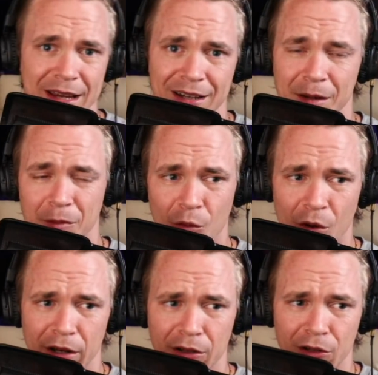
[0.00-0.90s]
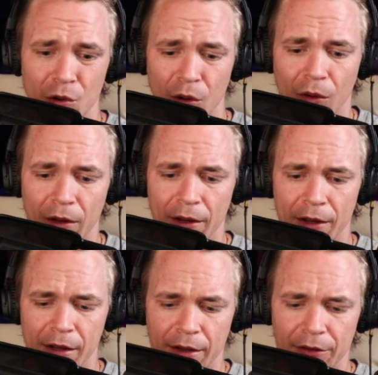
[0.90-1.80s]
#1 in Google.
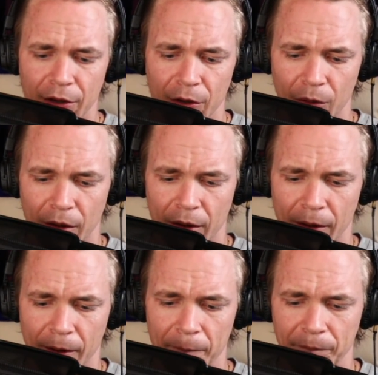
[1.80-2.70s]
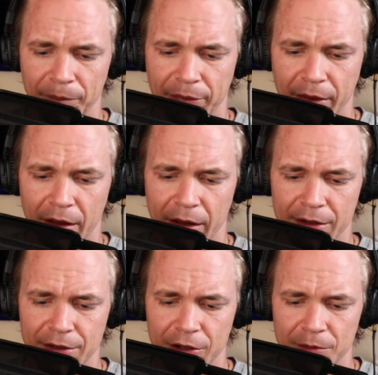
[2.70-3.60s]
So,
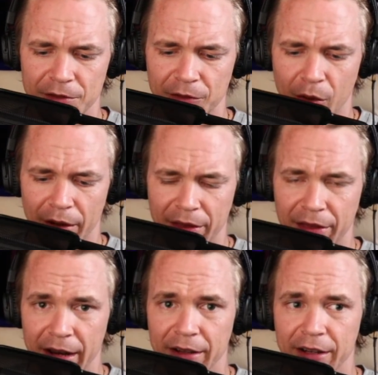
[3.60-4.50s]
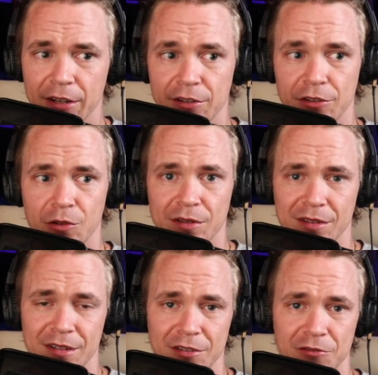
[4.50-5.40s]
in terms of what Theta can do as a
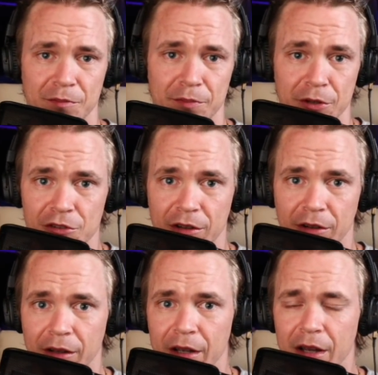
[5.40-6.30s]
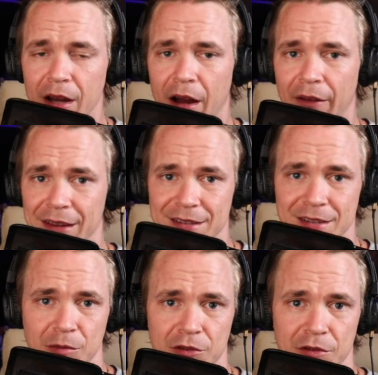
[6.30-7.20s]
distribution, unless it
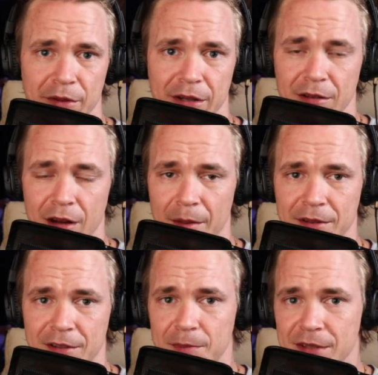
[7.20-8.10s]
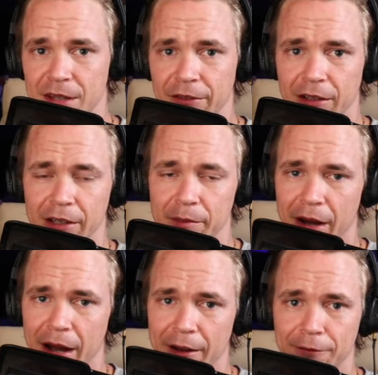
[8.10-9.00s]
were to be adopted specifically
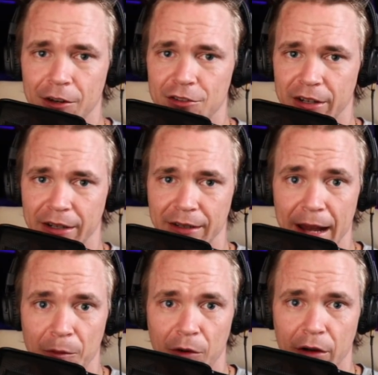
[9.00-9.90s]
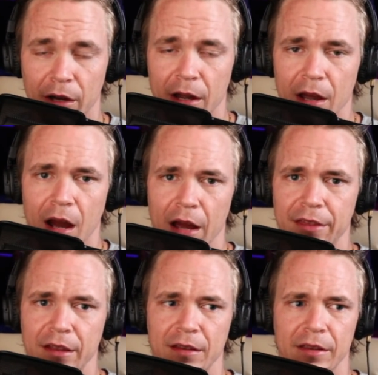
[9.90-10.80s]
by a functioning network, I
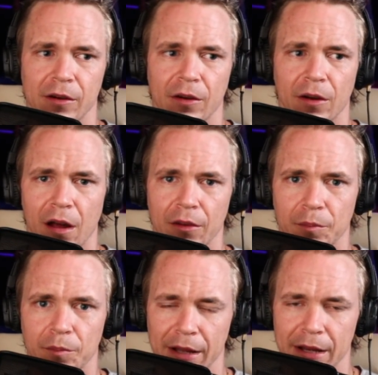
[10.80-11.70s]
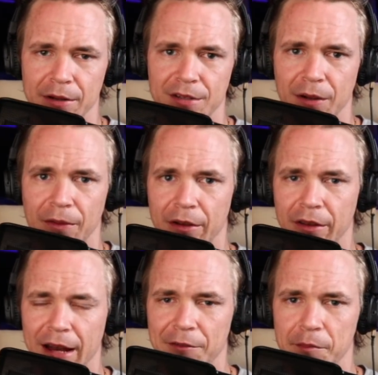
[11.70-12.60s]
think that there are other players out there
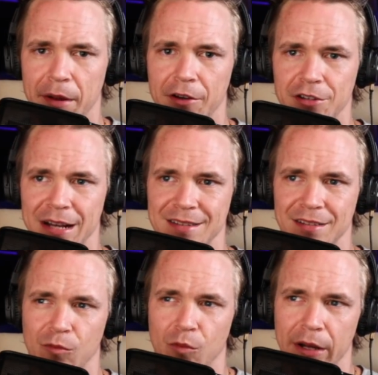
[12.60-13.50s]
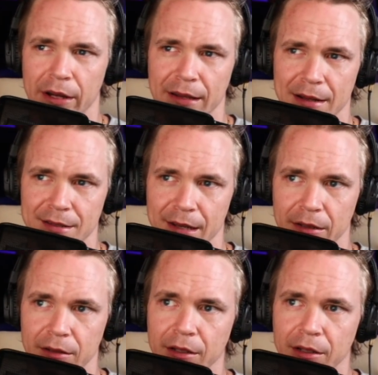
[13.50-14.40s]
that have a better chance of winning that
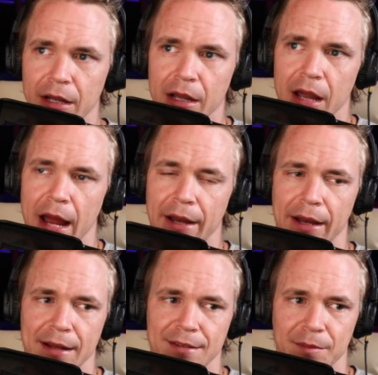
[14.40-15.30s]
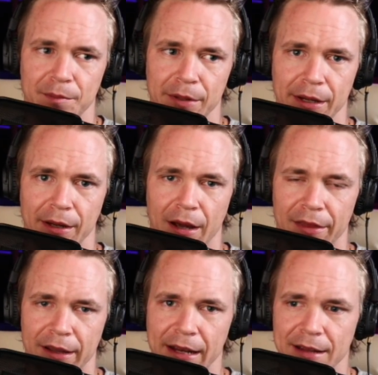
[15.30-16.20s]
sector. And it ends up being
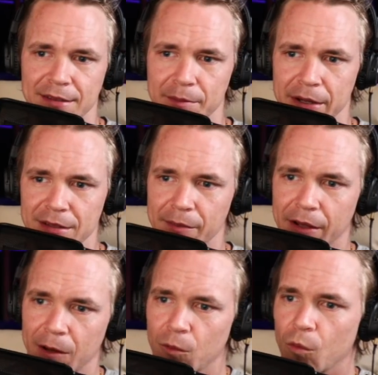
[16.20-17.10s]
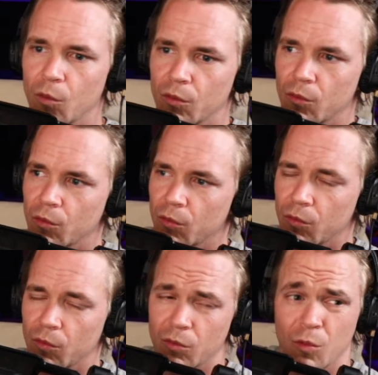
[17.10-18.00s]
something like a
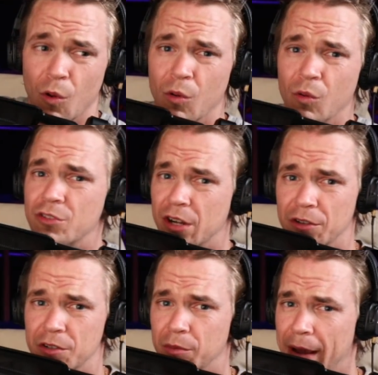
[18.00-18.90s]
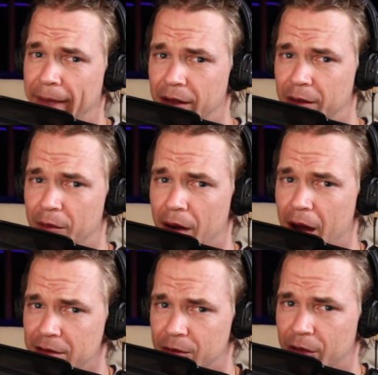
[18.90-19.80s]
Roll. Shout out to Bradley
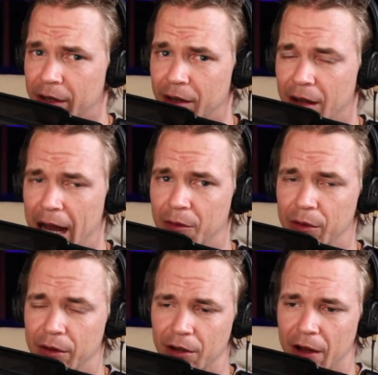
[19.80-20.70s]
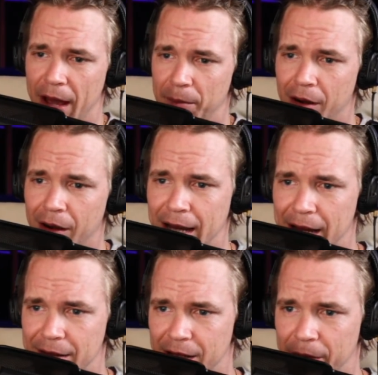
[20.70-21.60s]
Miles. We've got that
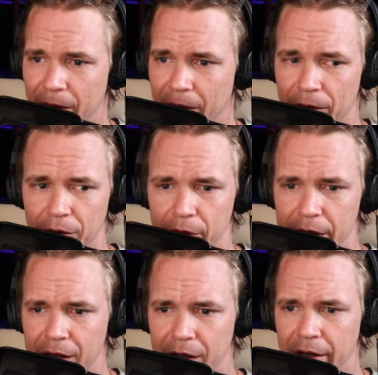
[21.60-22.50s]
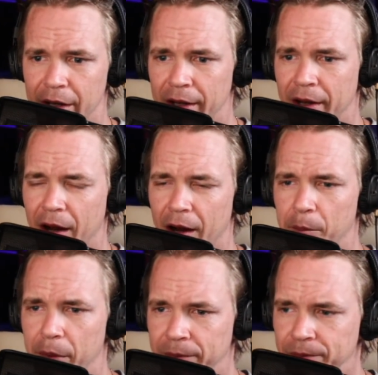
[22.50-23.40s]
podcast coming out this week. But